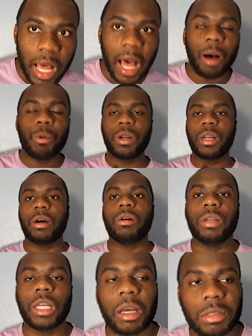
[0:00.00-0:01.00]
I would know.
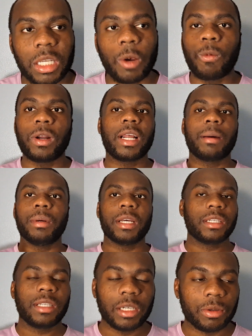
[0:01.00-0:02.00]
You know what I'm saying? It would not be a
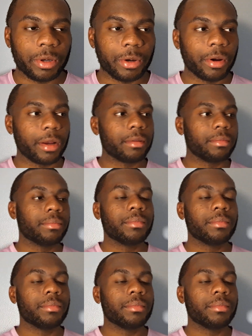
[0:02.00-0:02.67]
secret, right?